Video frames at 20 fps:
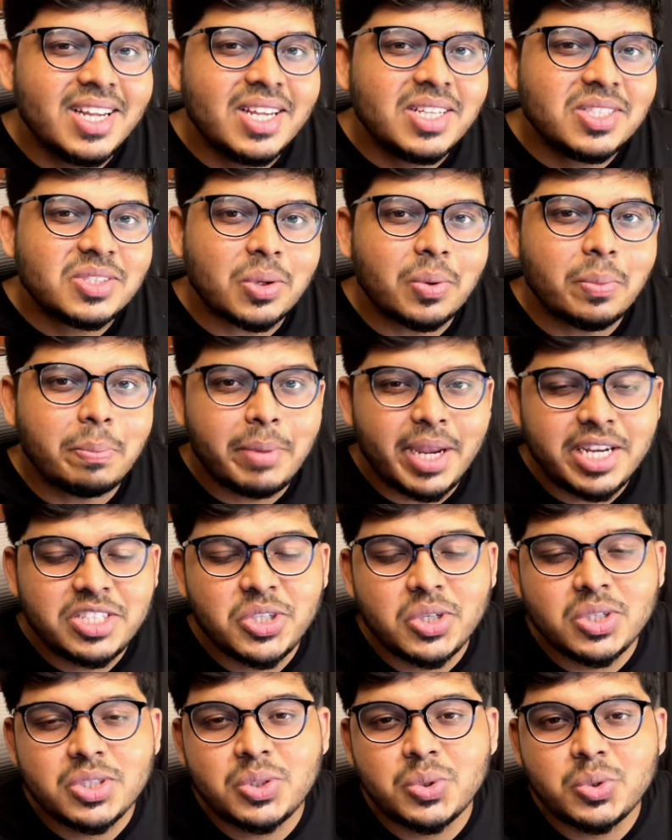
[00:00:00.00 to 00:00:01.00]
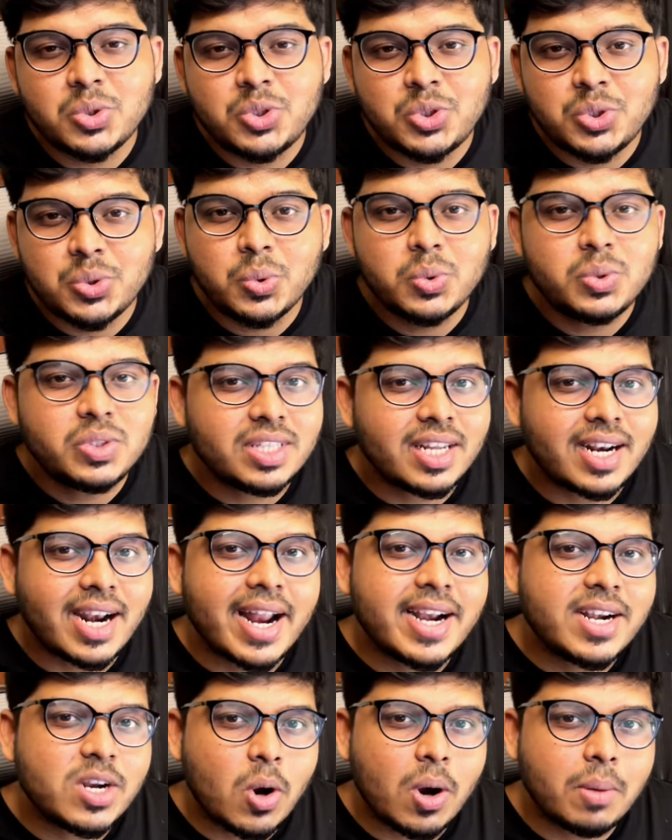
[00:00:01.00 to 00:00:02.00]
So make sure you choose the
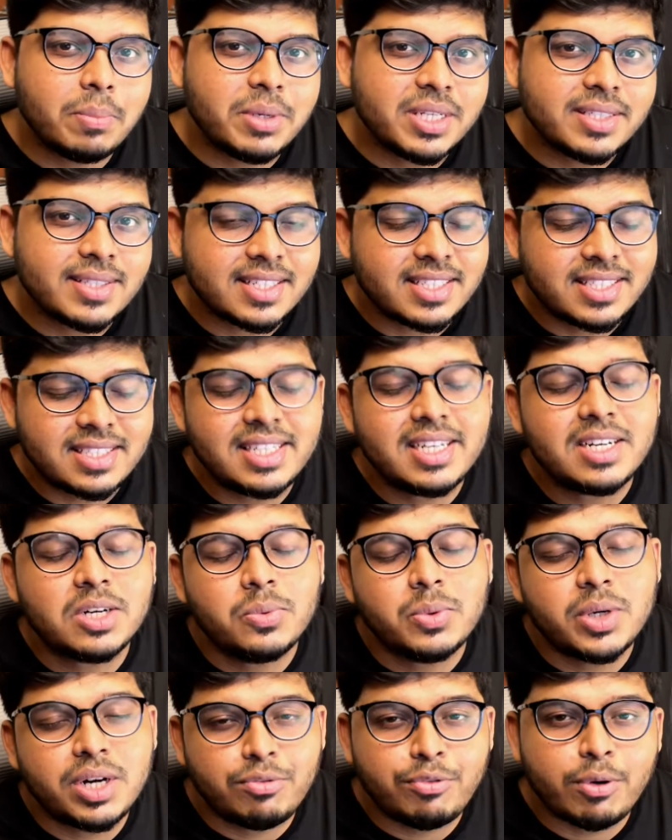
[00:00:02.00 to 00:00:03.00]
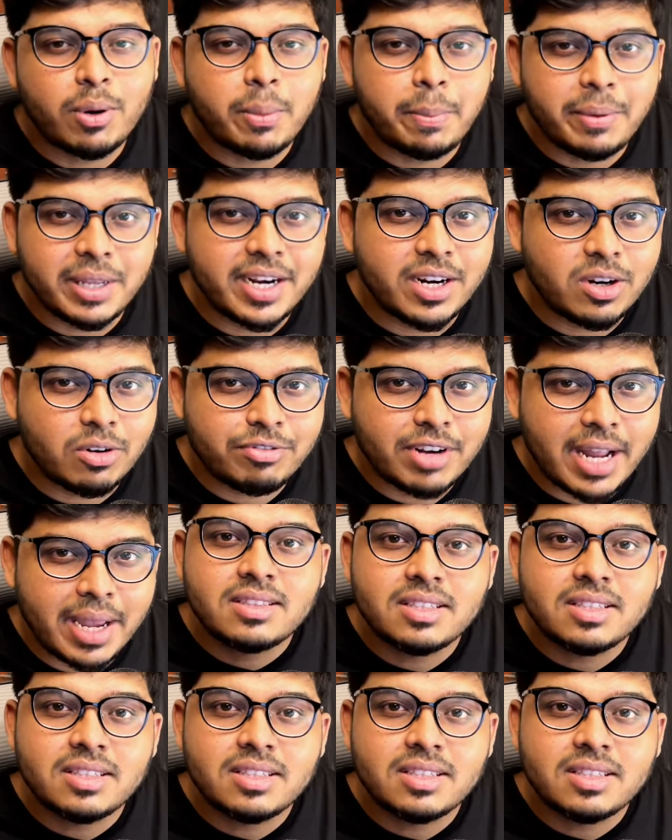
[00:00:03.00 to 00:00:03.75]
right hobbies and stick to it for a period of time.